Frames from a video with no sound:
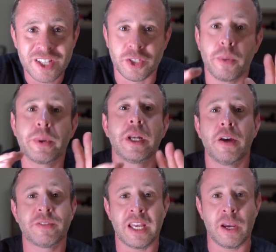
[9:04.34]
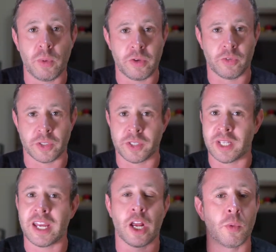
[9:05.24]
so I would love to hear what you've got to
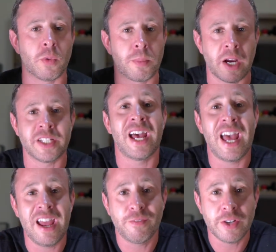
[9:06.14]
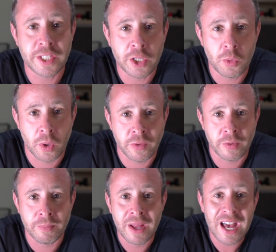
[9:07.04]
say. I will reply to every single one of
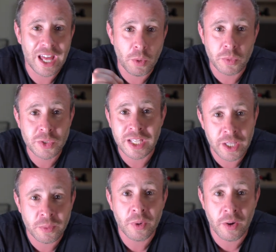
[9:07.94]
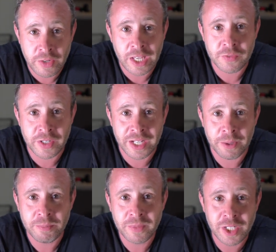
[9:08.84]
them, and I will see you on the next
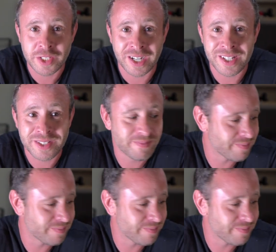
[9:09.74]
video. Cheers, guys.